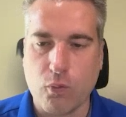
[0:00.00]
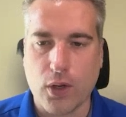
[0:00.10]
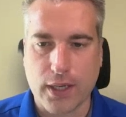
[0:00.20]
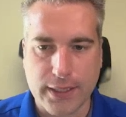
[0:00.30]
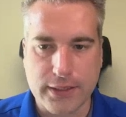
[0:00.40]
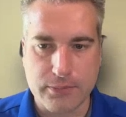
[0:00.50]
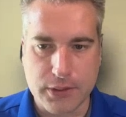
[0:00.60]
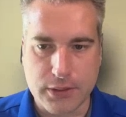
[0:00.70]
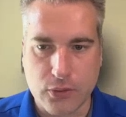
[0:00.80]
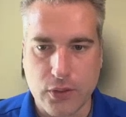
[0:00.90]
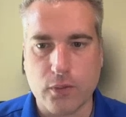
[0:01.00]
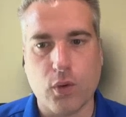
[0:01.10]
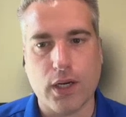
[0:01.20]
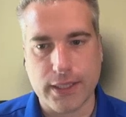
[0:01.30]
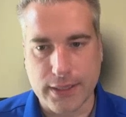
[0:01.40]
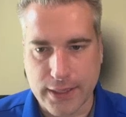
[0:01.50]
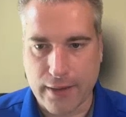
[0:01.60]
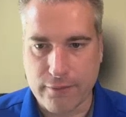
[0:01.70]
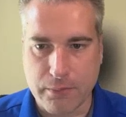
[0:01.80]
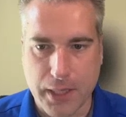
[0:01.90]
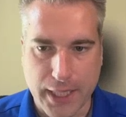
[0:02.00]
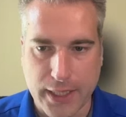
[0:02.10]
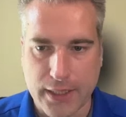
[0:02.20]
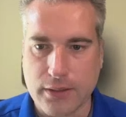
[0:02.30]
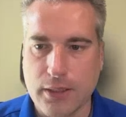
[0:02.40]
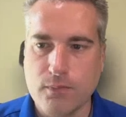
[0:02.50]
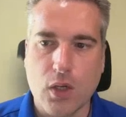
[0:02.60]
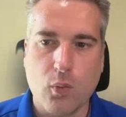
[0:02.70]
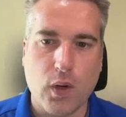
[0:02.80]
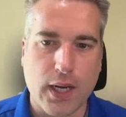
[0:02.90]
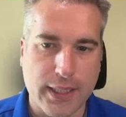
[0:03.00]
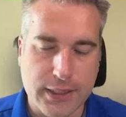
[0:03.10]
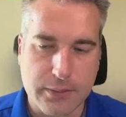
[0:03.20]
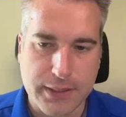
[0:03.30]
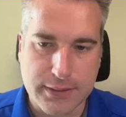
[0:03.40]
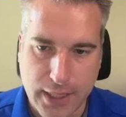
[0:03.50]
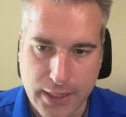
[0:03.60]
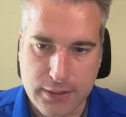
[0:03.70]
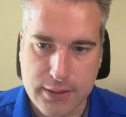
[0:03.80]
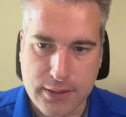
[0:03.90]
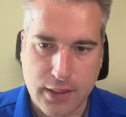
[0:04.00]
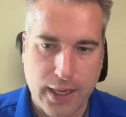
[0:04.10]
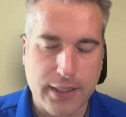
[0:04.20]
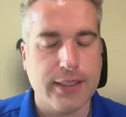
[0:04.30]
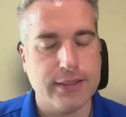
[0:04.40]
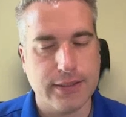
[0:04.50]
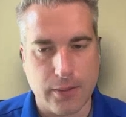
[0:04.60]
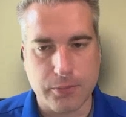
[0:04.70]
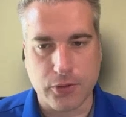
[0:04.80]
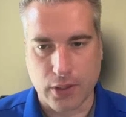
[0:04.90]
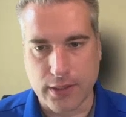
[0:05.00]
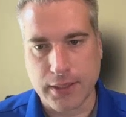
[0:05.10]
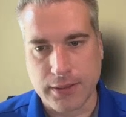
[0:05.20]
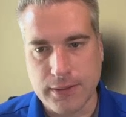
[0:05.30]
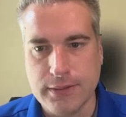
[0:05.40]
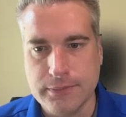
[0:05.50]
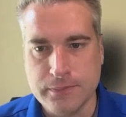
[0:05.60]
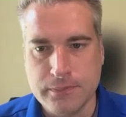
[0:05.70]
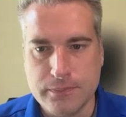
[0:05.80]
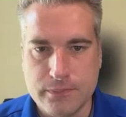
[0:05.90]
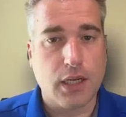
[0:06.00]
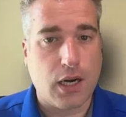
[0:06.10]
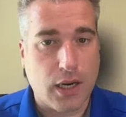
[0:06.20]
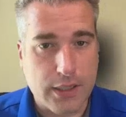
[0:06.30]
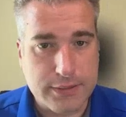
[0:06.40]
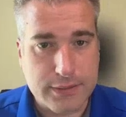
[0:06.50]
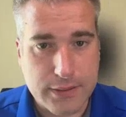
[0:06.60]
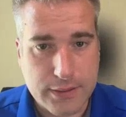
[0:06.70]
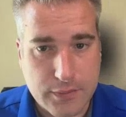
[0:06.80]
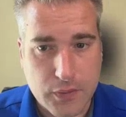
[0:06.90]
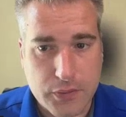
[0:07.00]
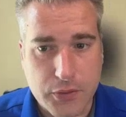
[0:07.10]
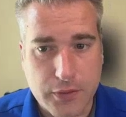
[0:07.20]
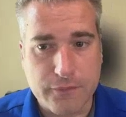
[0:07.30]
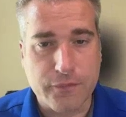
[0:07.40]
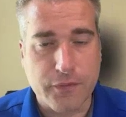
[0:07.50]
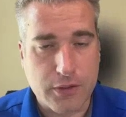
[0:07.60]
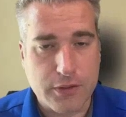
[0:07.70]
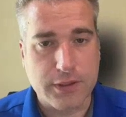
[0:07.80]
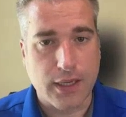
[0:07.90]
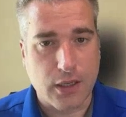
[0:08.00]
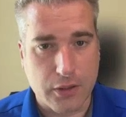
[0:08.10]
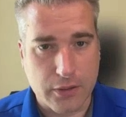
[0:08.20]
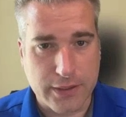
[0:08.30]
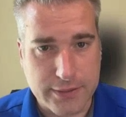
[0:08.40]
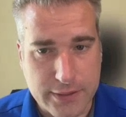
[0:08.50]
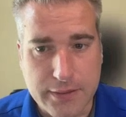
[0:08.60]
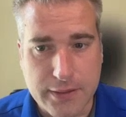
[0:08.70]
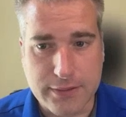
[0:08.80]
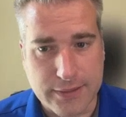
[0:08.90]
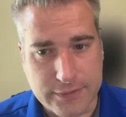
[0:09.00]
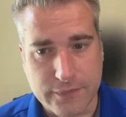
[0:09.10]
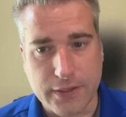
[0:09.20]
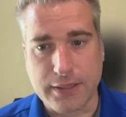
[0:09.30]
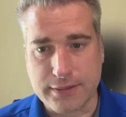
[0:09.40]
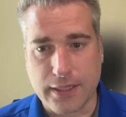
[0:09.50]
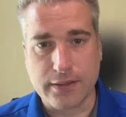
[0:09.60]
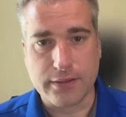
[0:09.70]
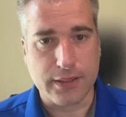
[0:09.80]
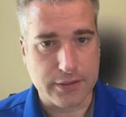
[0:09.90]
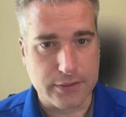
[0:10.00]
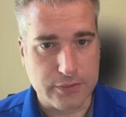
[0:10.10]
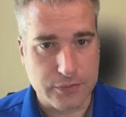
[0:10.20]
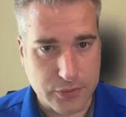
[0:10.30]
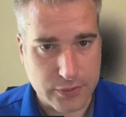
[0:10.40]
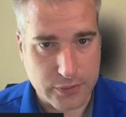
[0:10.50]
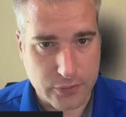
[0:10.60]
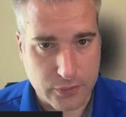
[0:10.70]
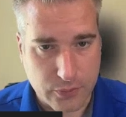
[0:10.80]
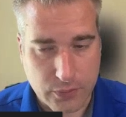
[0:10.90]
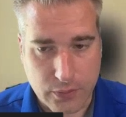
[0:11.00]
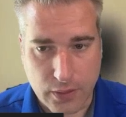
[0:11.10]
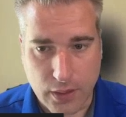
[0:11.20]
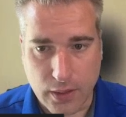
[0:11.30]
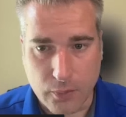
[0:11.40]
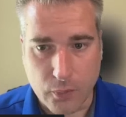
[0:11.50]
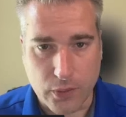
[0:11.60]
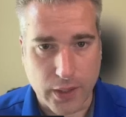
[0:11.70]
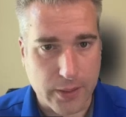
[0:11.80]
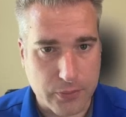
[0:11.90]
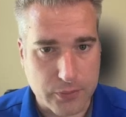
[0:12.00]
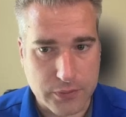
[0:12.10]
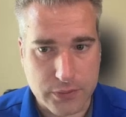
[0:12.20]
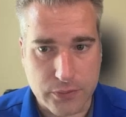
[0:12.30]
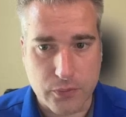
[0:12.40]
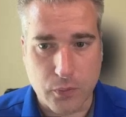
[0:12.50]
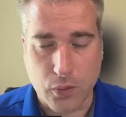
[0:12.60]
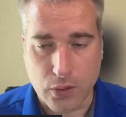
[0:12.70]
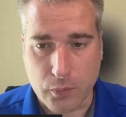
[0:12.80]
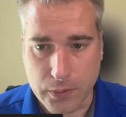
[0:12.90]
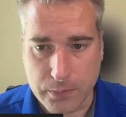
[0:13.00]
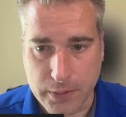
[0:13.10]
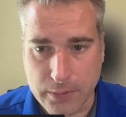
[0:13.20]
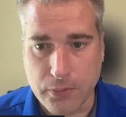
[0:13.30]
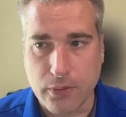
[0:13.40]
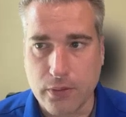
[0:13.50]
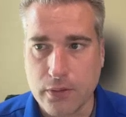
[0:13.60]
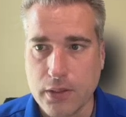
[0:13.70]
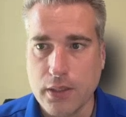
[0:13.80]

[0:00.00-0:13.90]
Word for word: what I need to be doing, what I need to have in my hand, what I need to be saying to the client has helped greatly. Honestly, you're the first that I heard that did this, and I was very excited that you were able to work with people